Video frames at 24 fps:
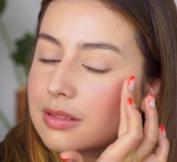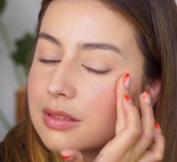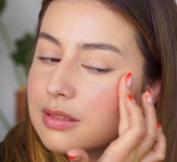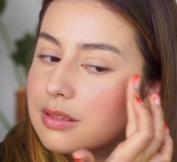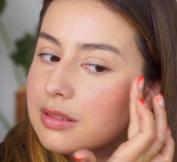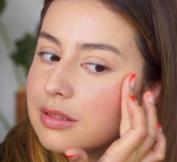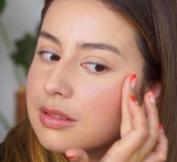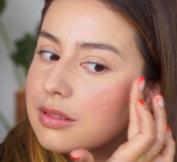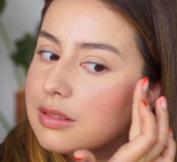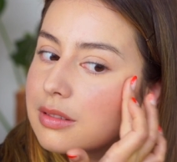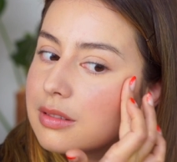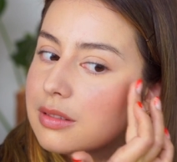
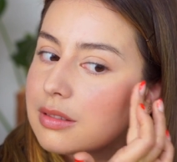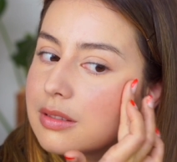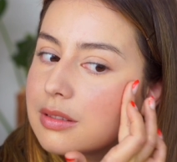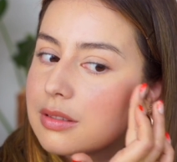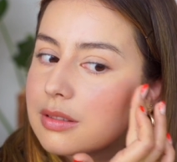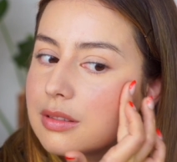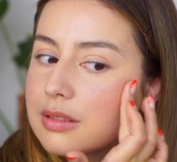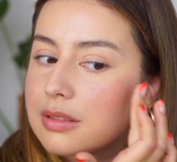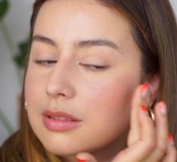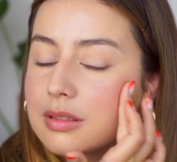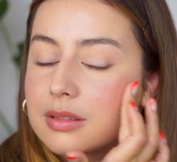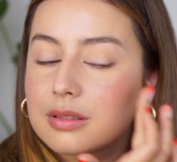lipstick
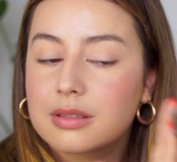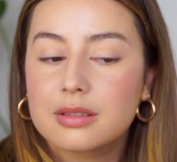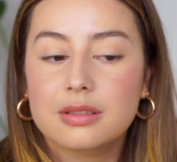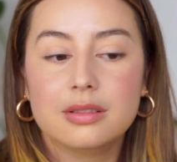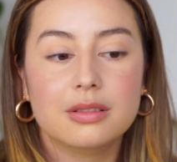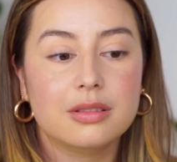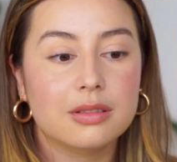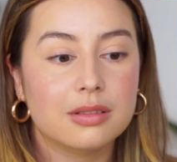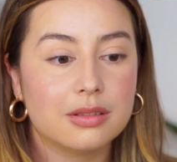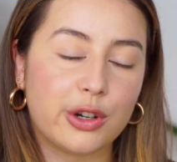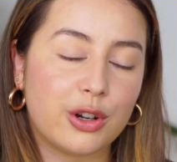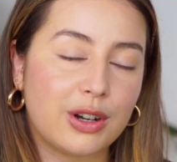
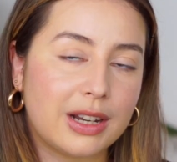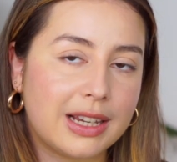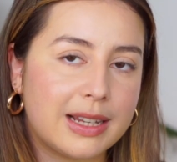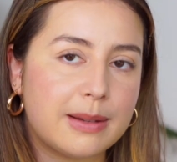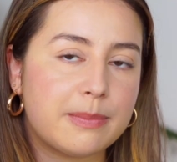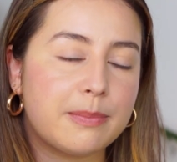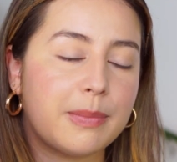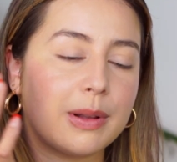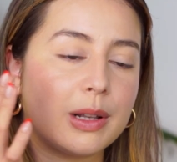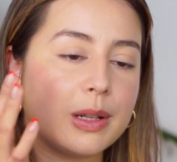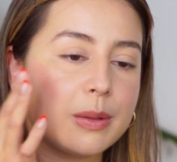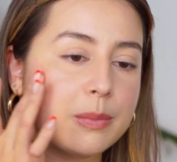or your
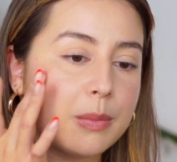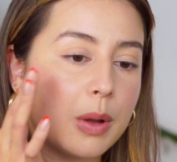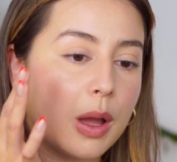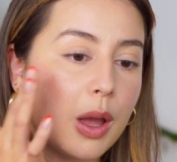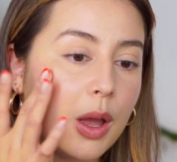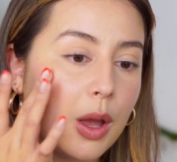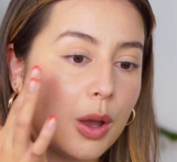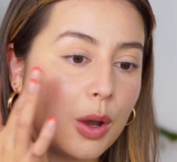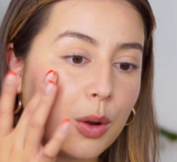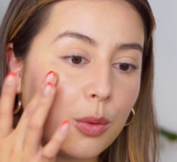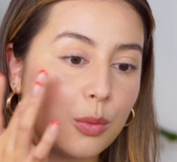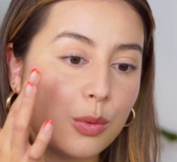lip balm
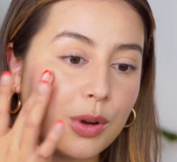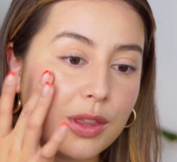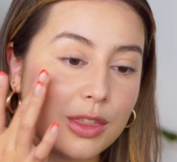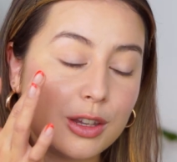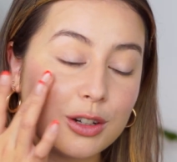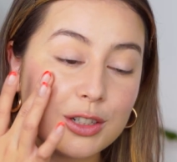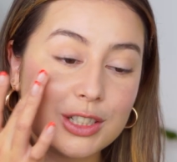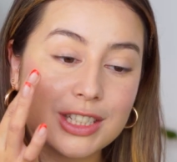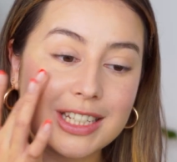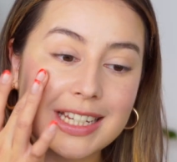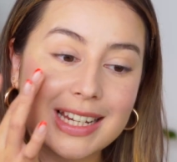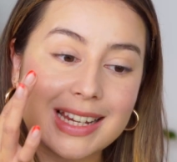with
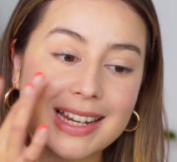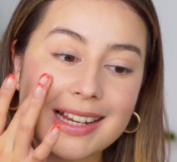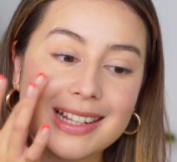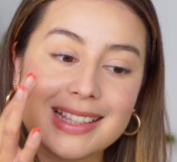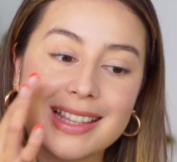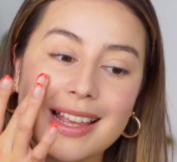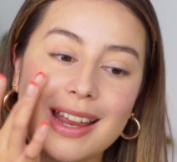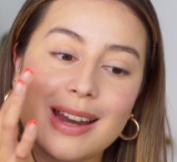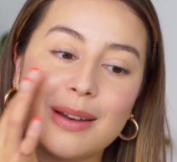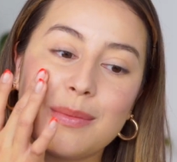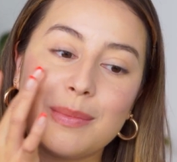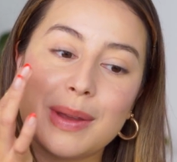your cheeks
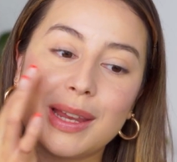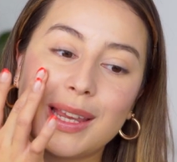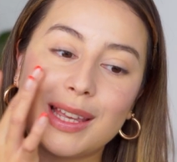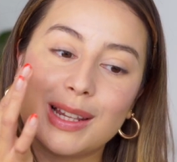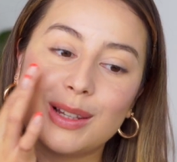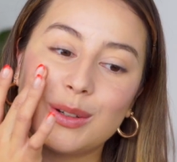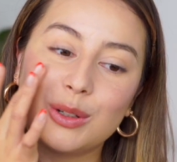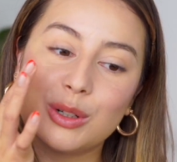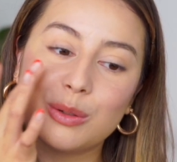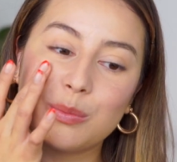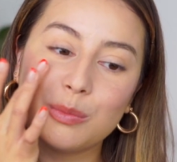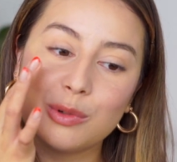and make
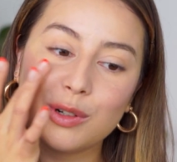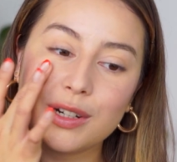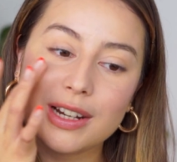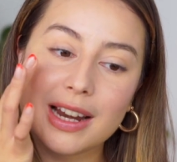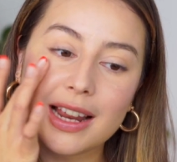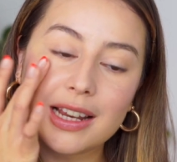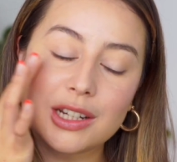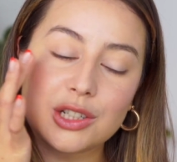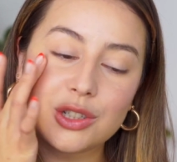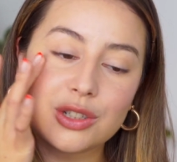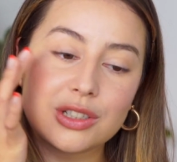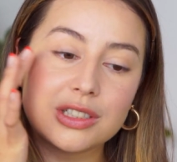it look more
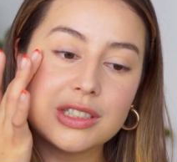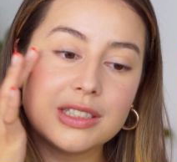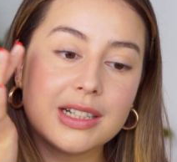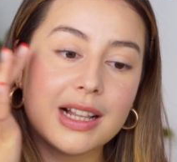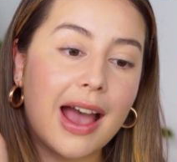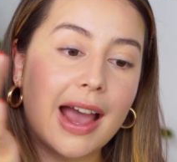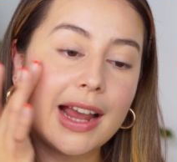natural.